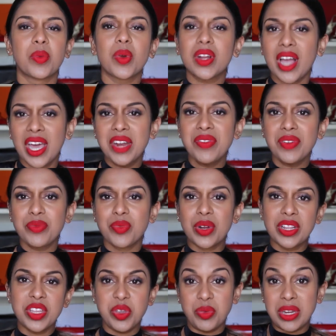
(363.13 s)
We're kind of a
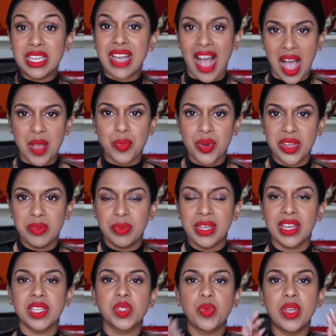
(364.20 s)
really unique hybrid
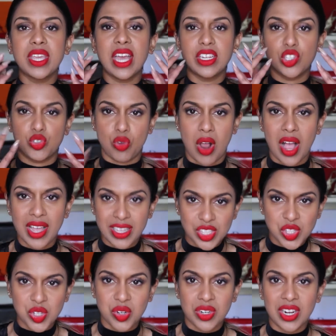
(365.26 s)
because we get dry in
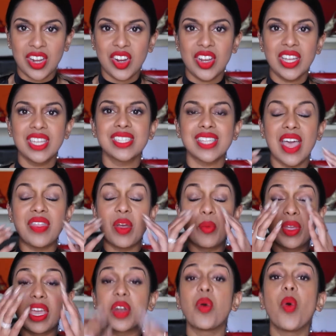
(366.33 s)
certain areas and then
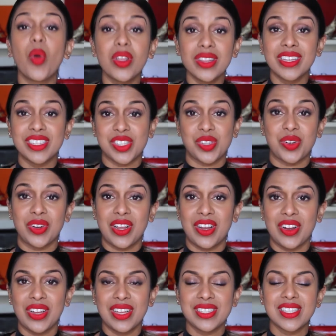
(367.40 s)
we get oily in certain
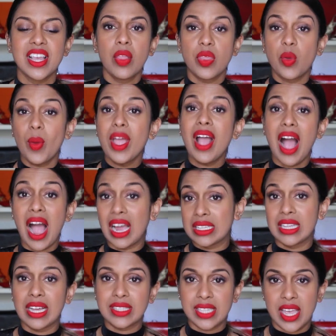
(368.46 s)
areas. The way I
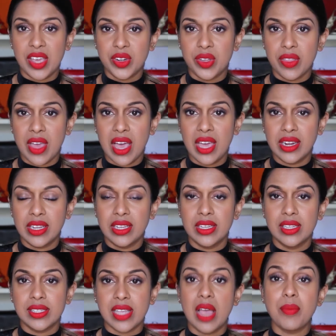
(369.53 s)
like to handle that
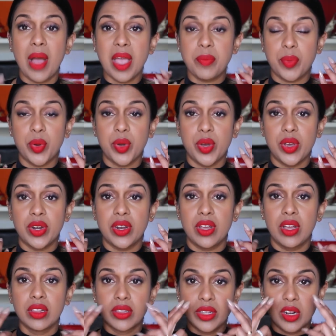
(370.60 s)
is I might put
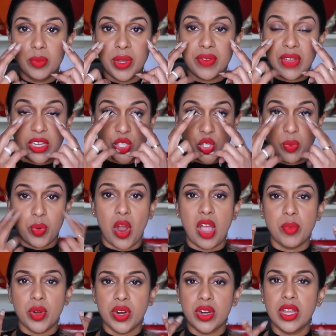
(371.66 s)
a little bit of extra
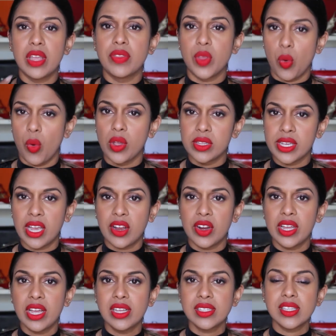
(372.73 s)
primer in the oily
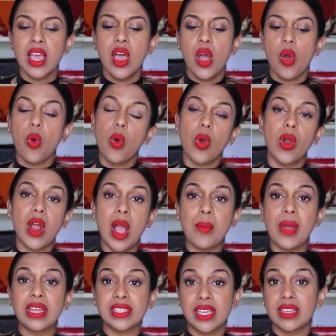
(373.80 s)
areas, or I
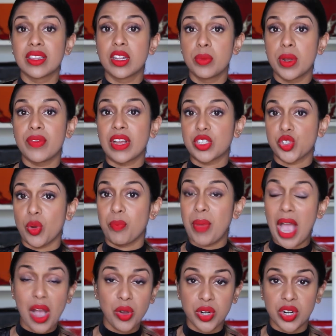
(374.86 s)
might take a little bit of extra
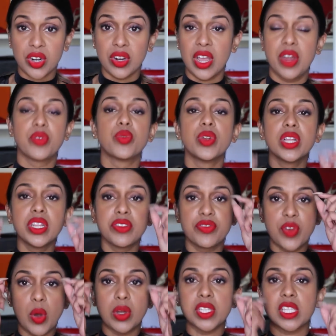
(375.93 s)
powder and really
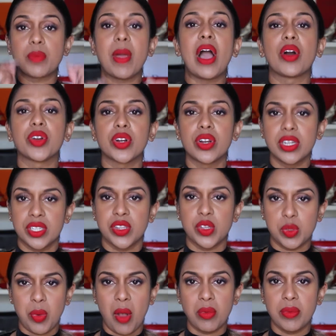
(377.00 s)
focus the powder into
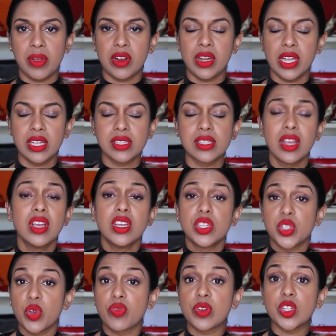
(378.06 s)
those problem areas.
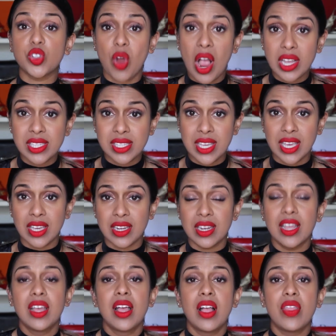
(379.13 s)
So for dry
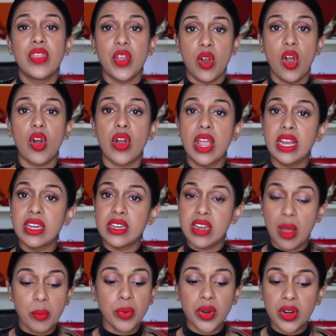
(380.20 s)
skin, there are a
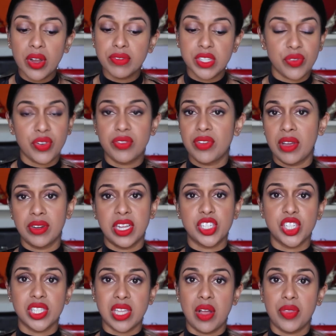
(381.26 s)
number of different
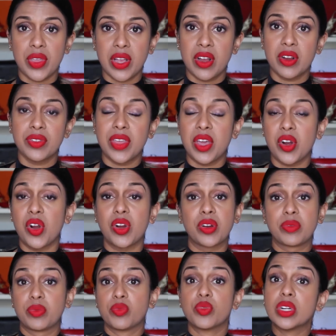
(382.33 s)
foundations out there that
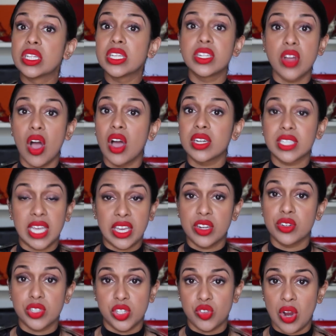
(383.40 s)
are really not
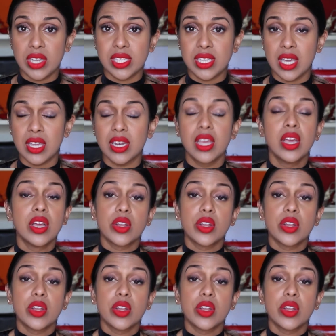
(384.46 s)
catered to dry skin.